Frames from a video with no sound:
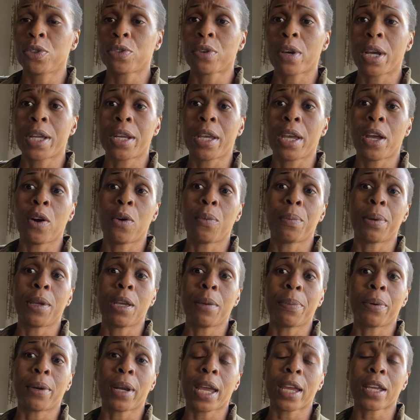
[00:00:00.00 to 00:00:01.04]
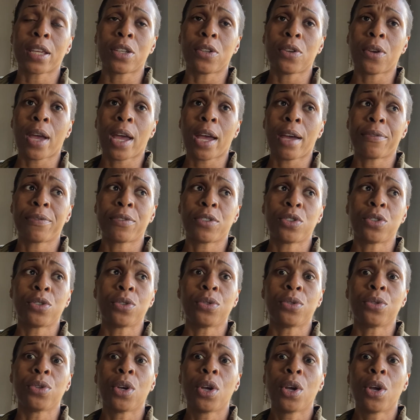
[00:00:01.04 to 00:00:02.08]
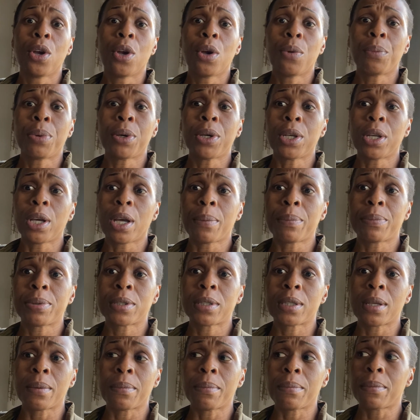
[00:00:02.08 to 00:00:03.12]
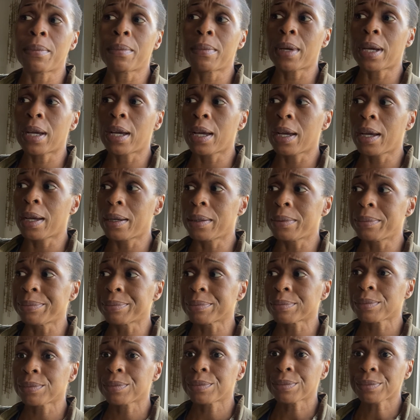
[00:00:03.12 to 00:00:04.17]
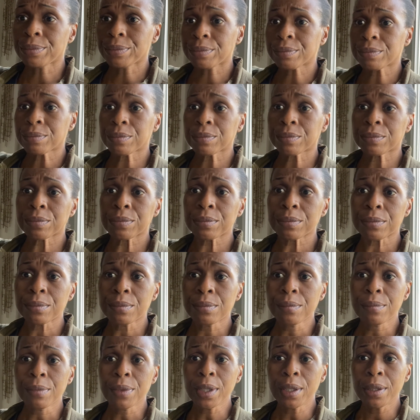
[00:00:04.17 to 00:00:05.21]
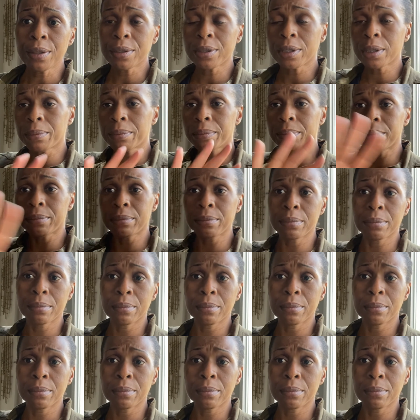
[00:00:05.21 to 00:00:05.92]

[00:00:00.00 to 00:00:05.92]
trying to help people. Like you have to put up some um, some